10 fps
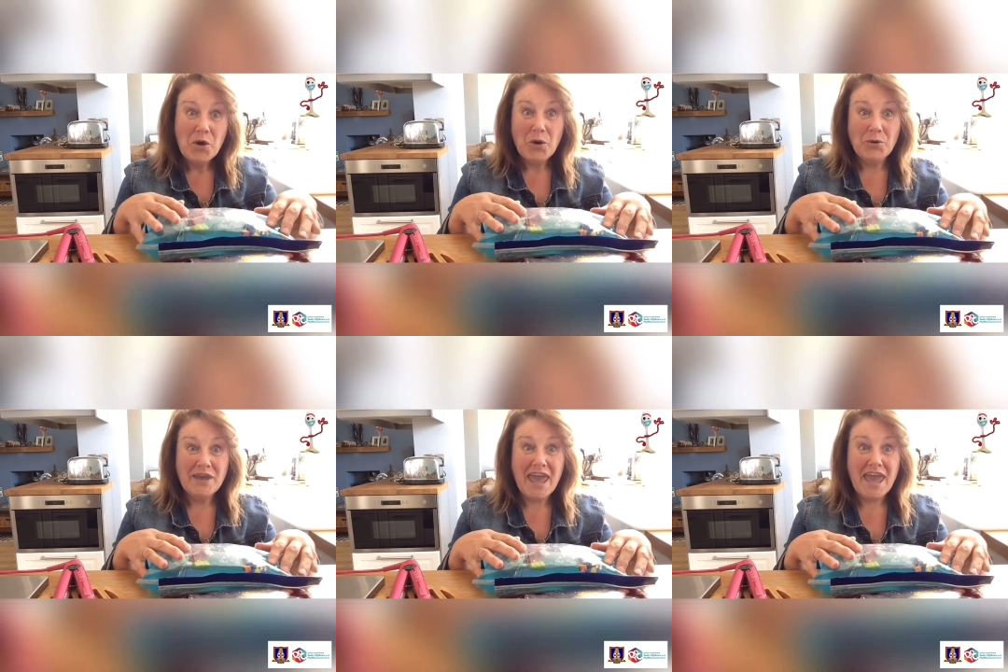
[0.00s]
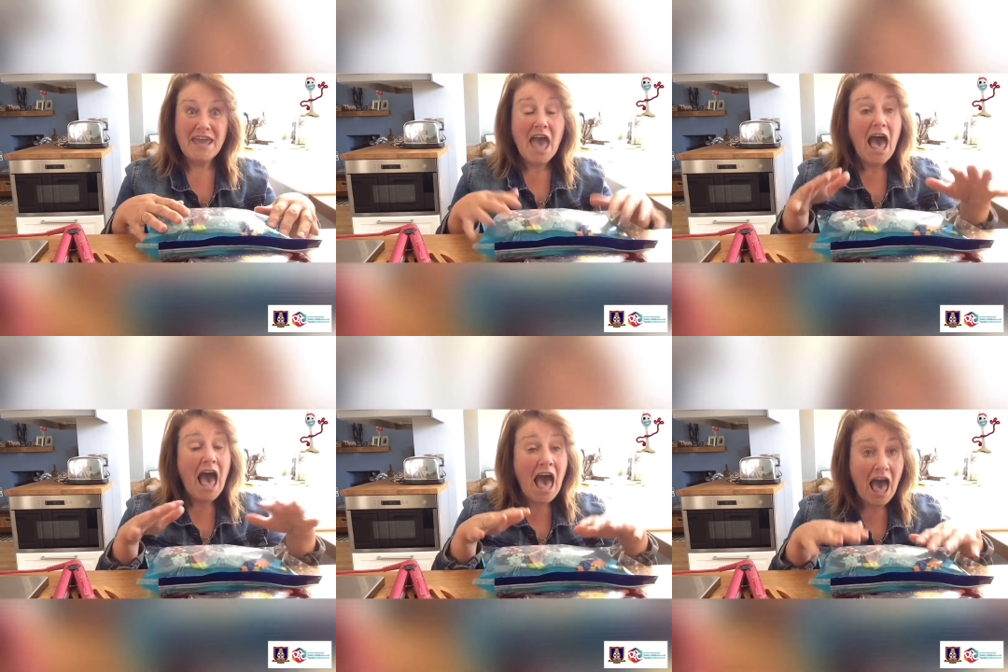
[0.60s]
Okay,
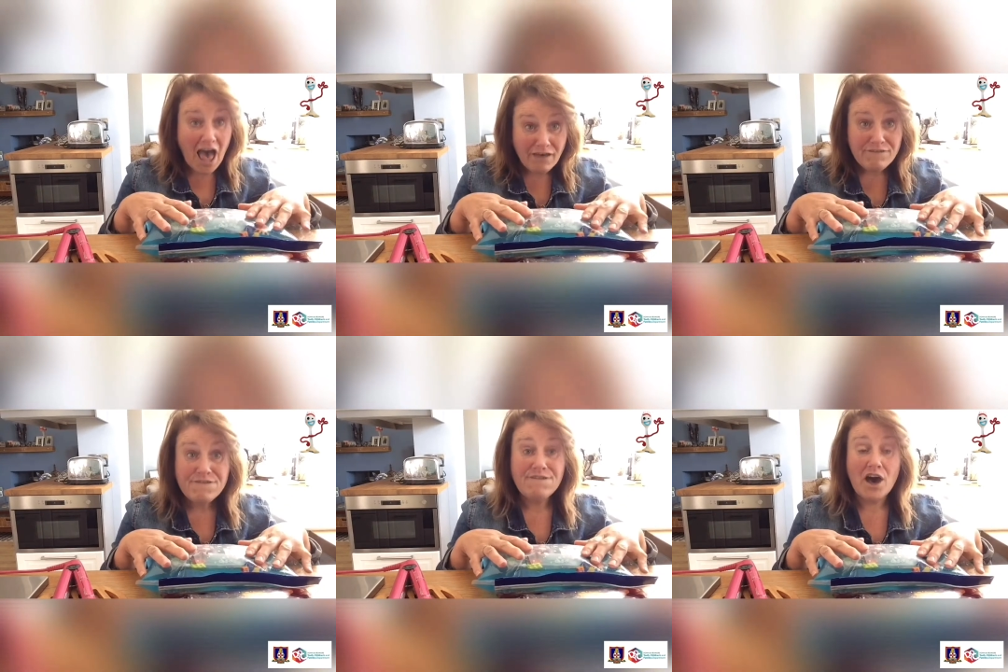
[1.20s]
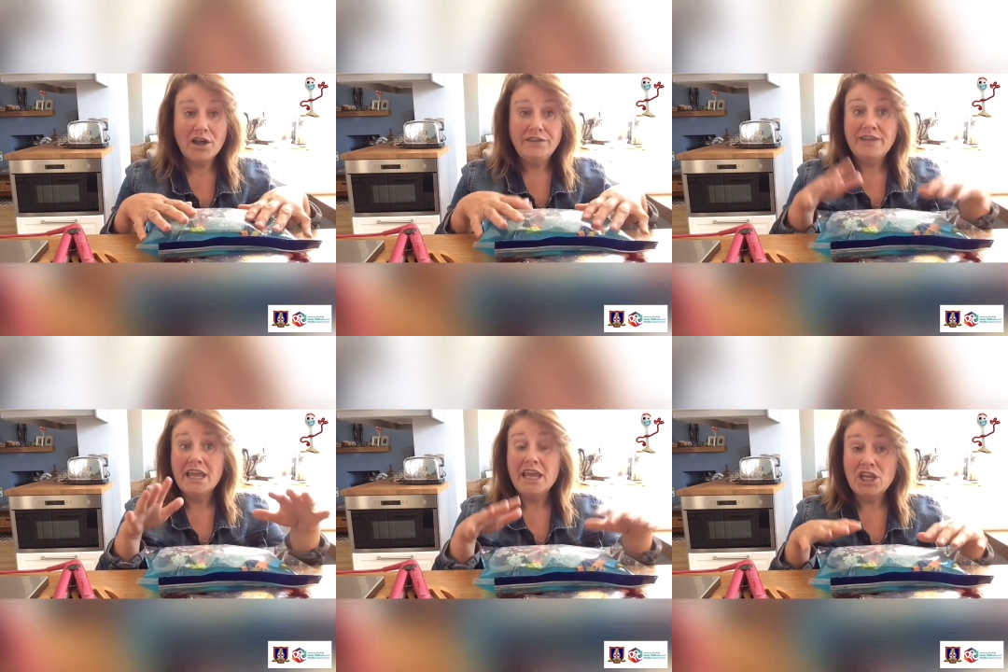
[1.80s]
have
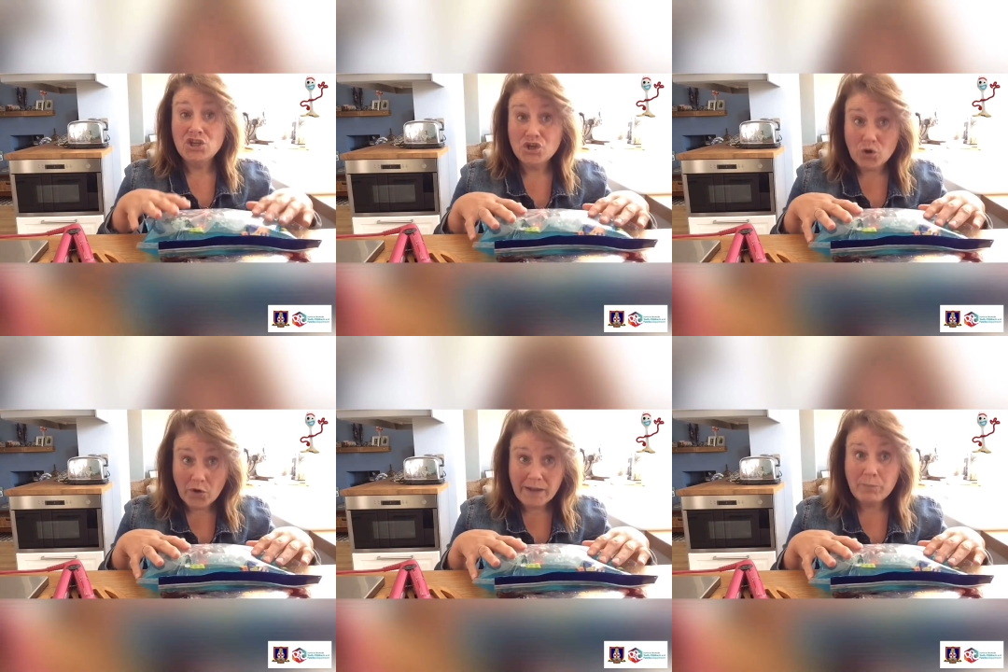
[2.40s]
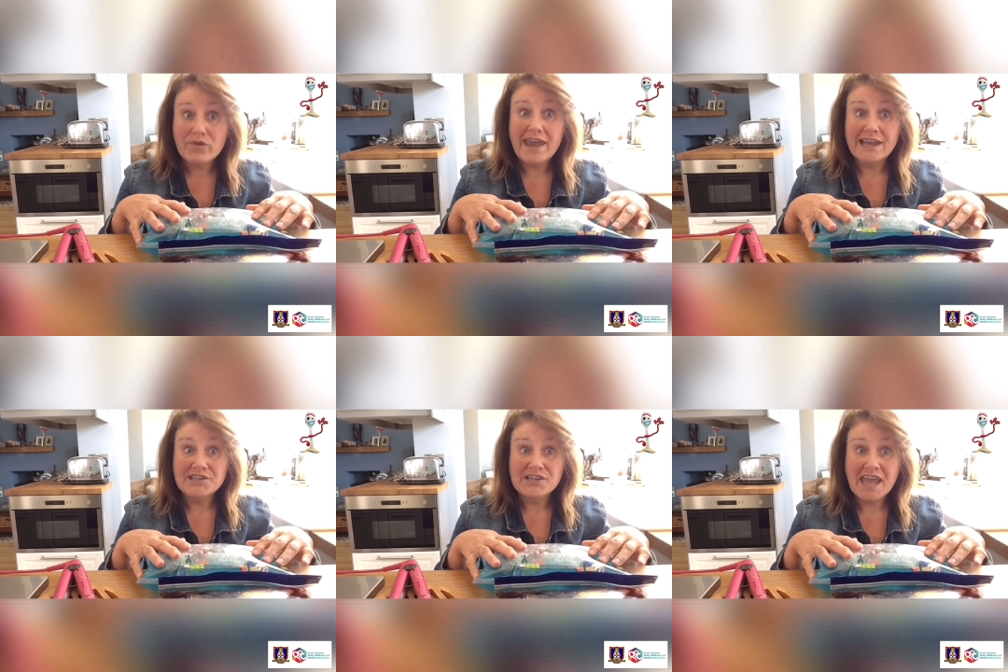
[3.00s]
fun, enjoy
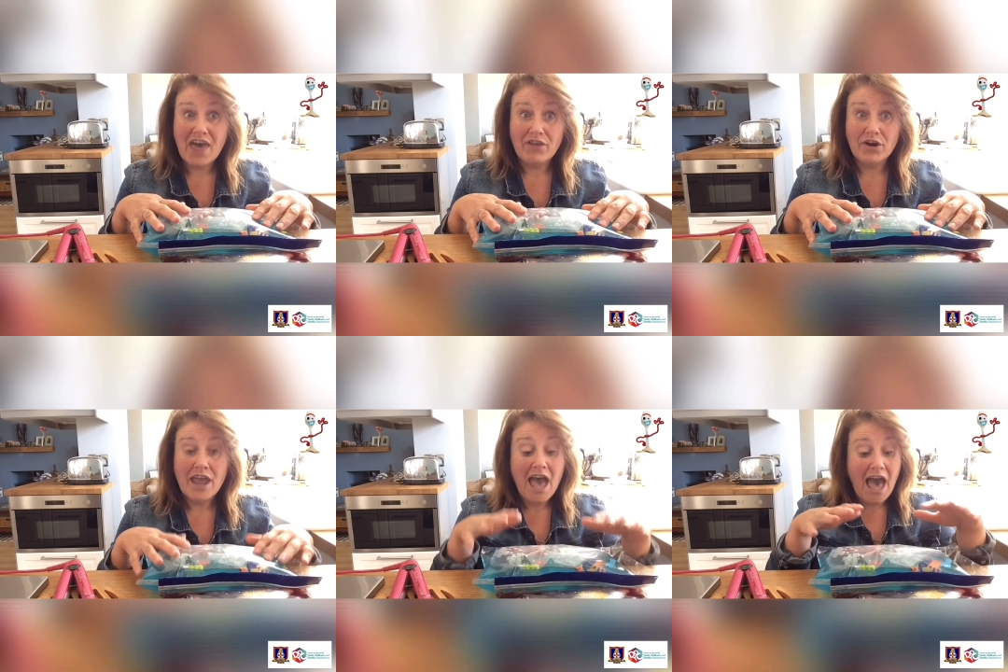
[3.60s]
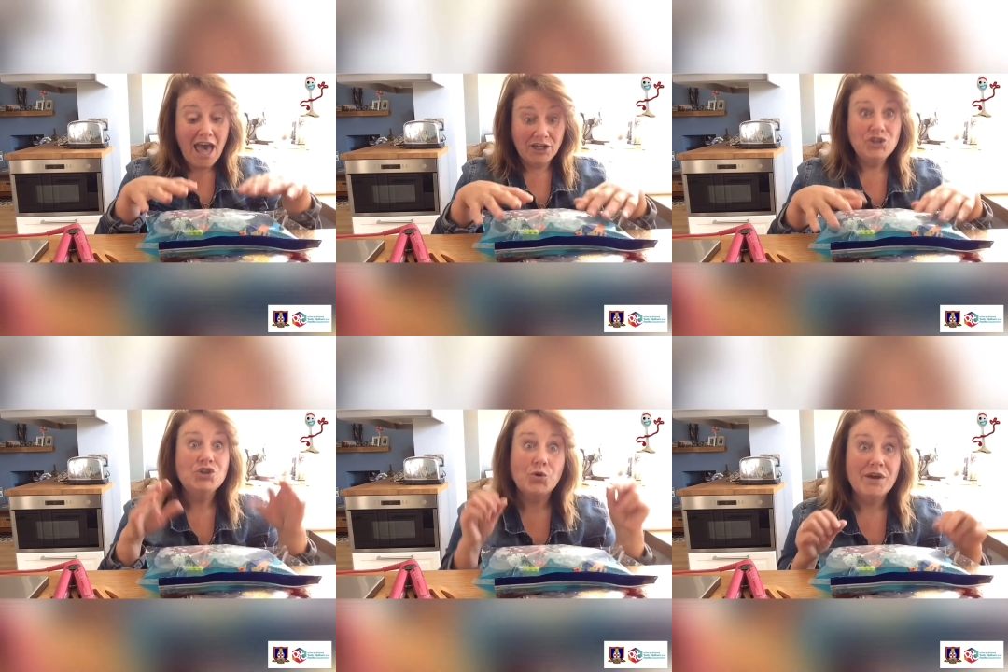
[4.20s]
praying together, and
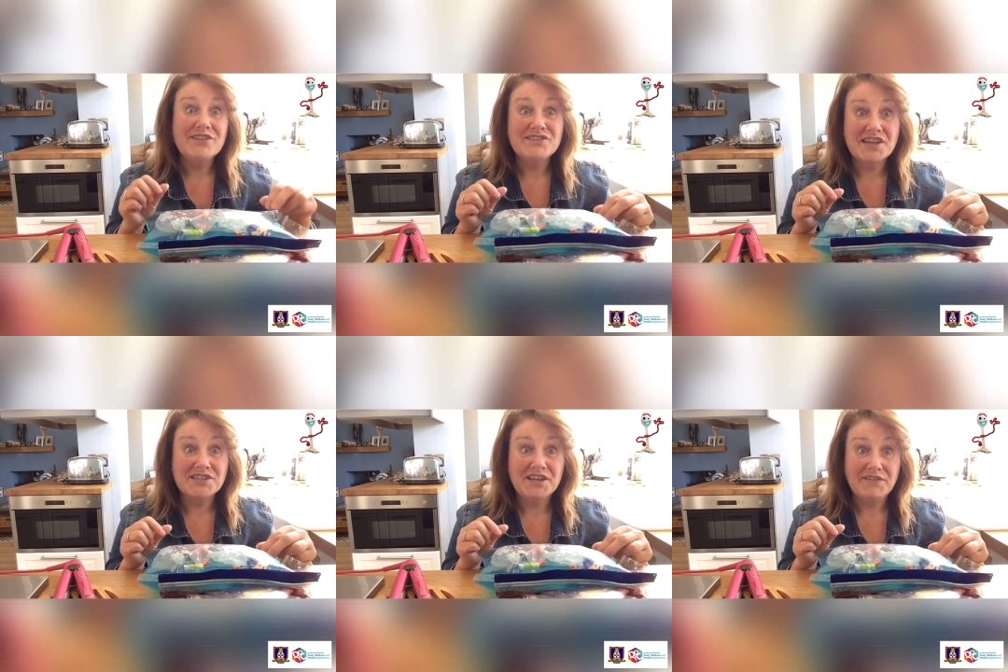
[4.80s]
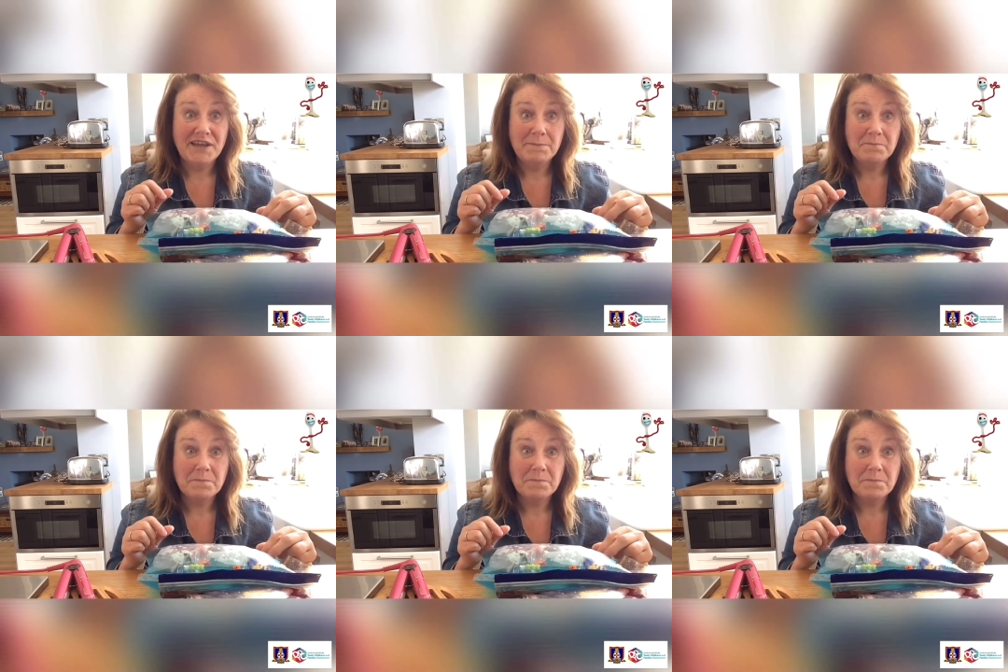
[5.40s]
enjoy this activity.